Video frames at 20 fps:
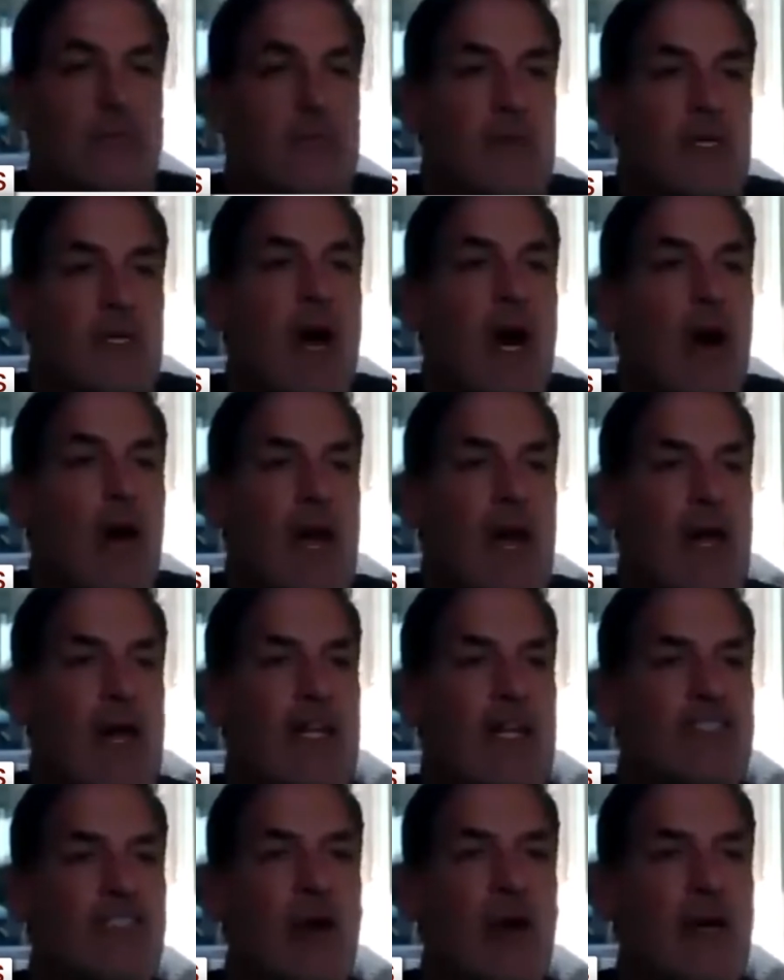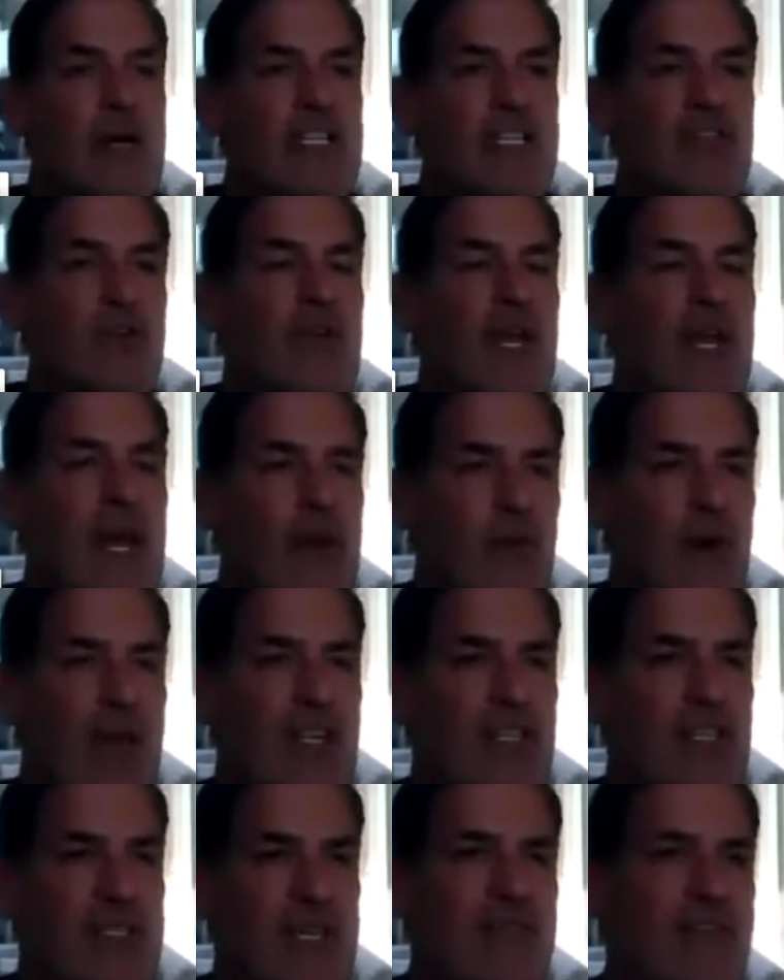No, and it's already too late, right?
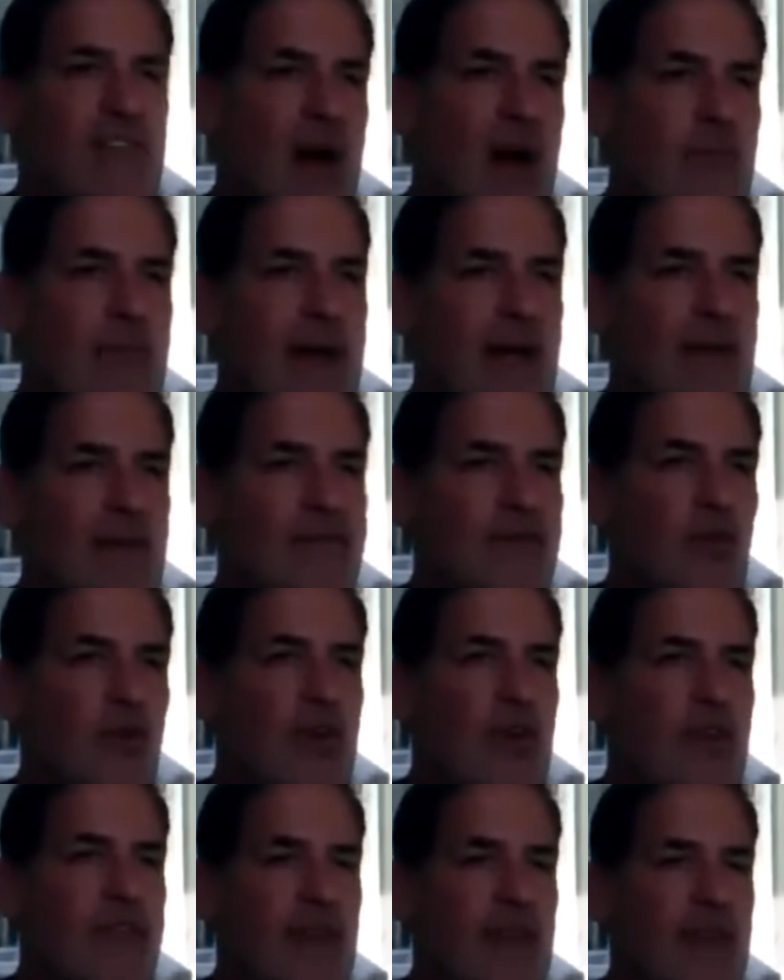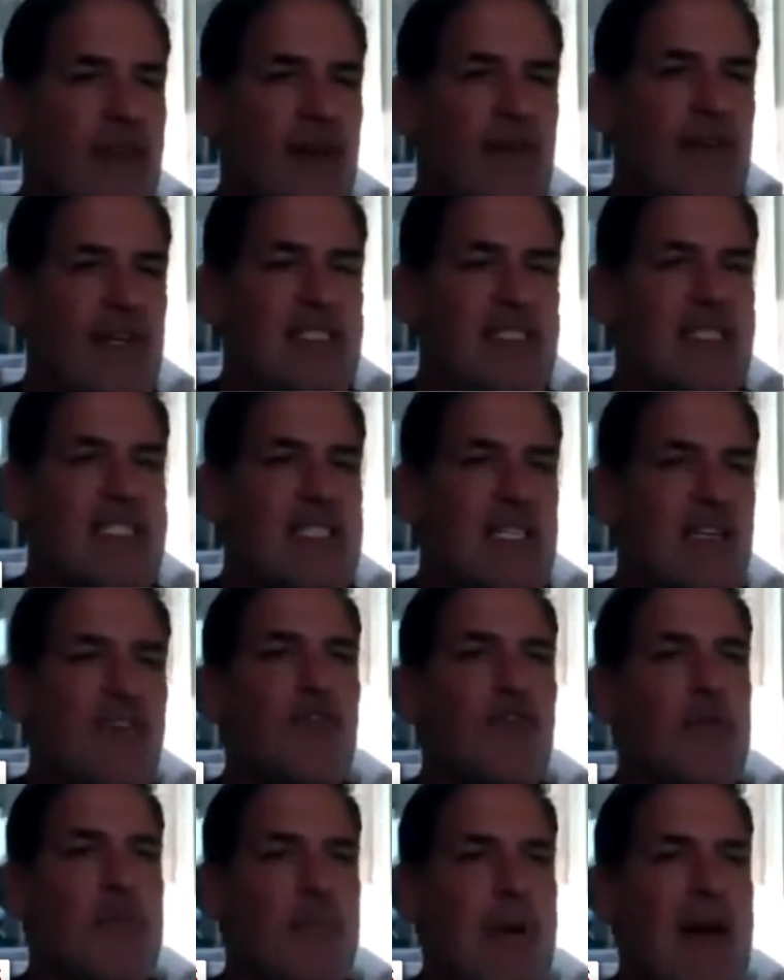Because they've gone back and forth, and it's a
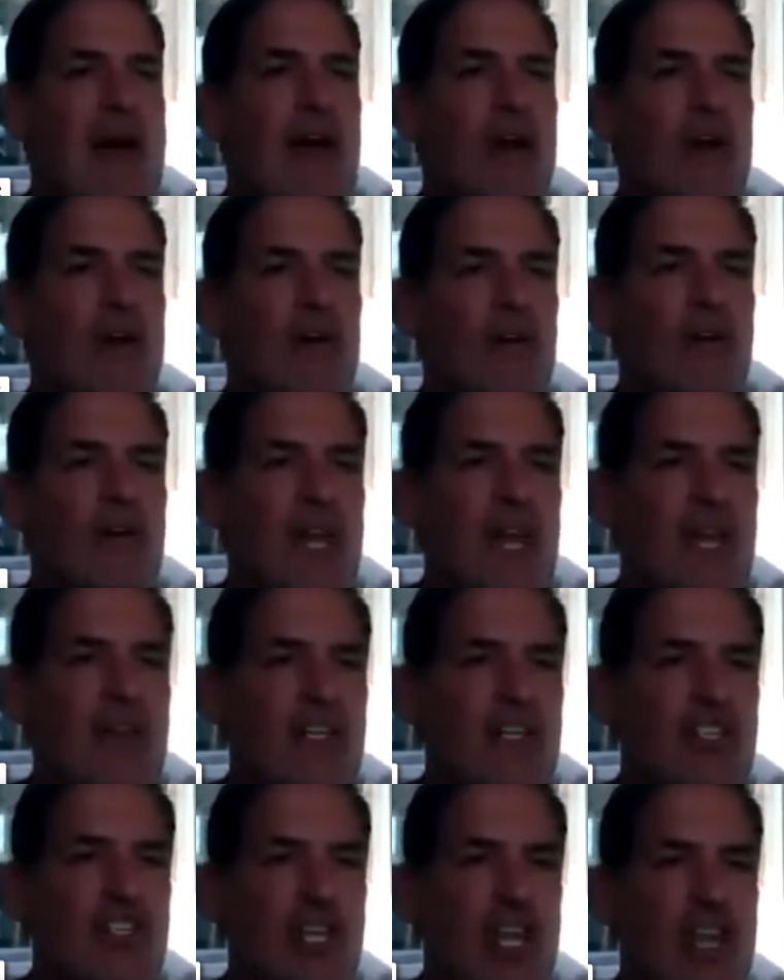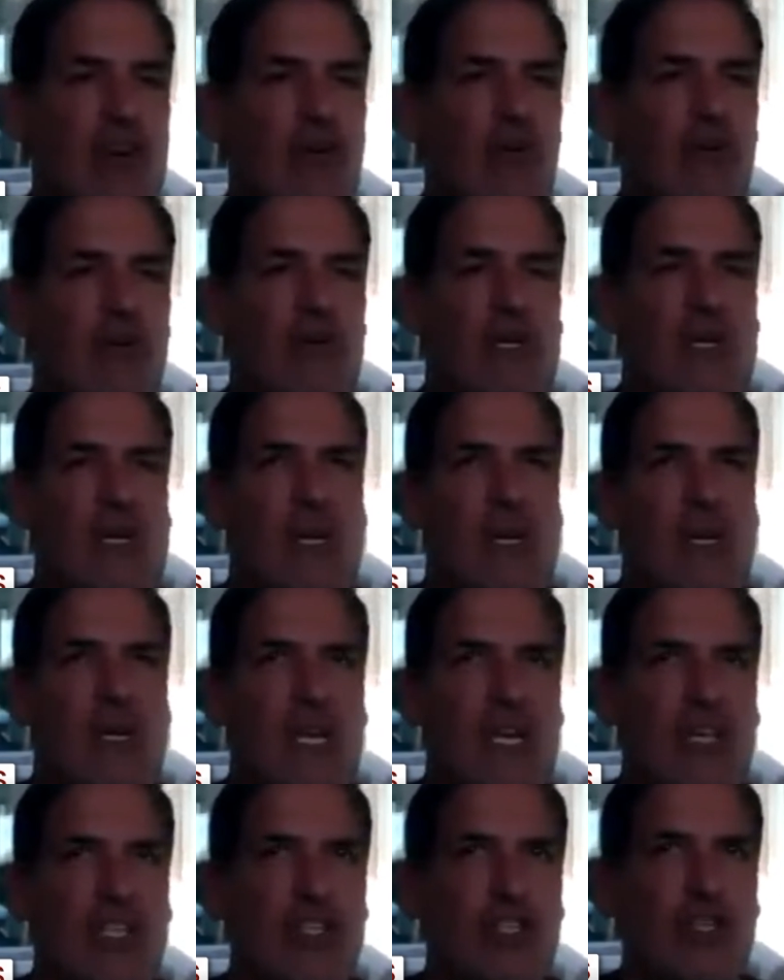different battle than the general
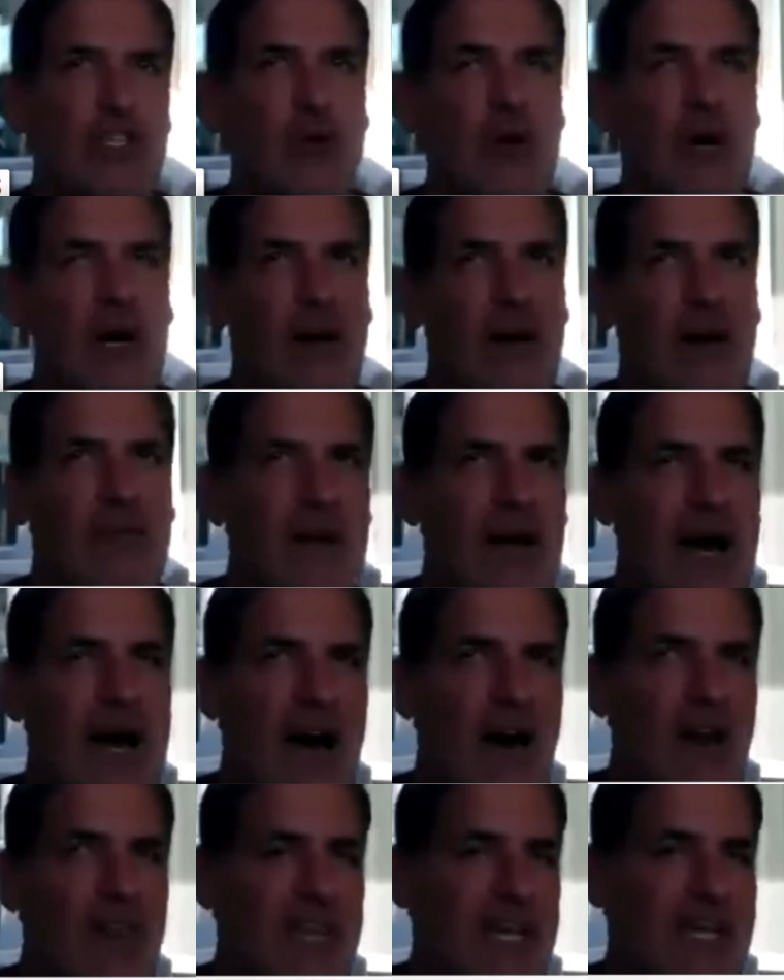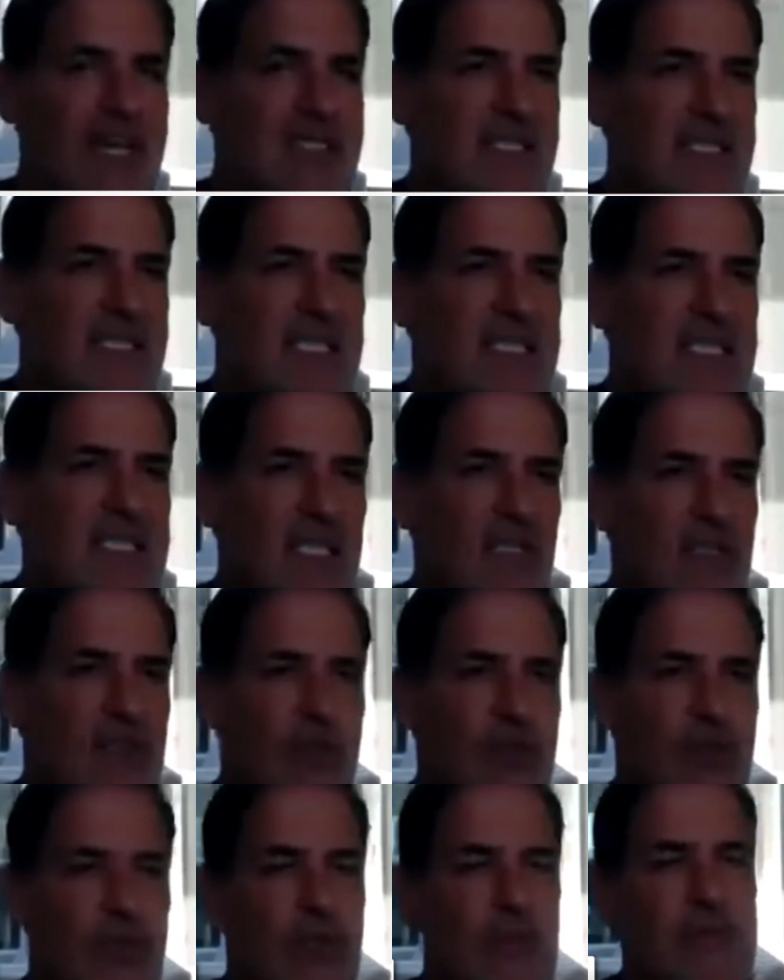issue of how the SEC deals
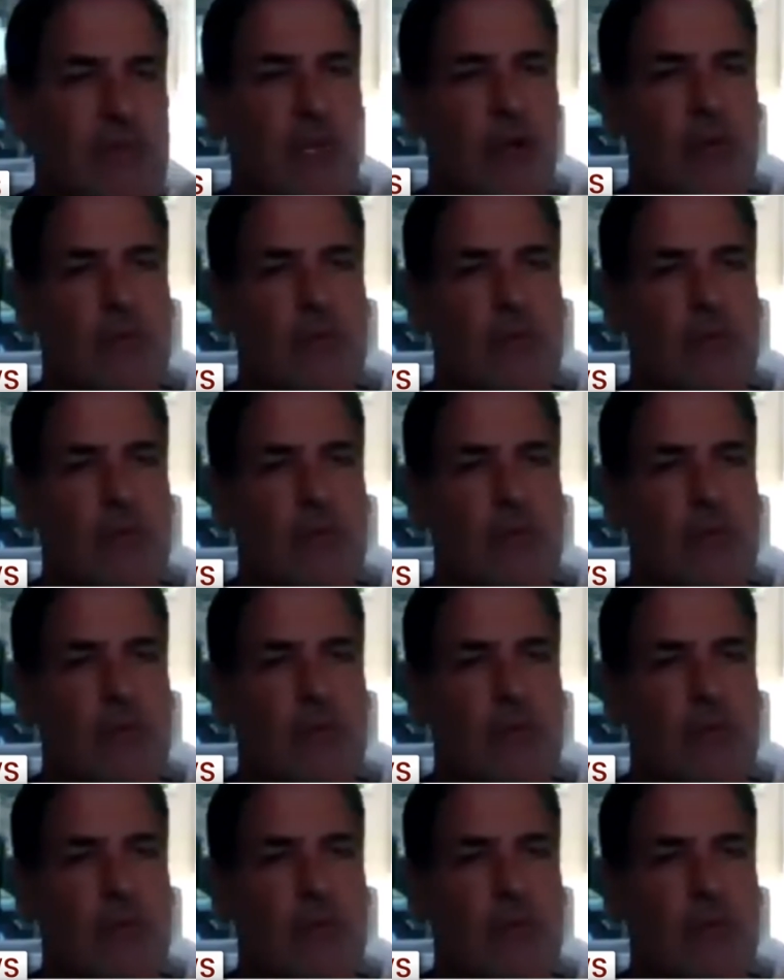with crypto.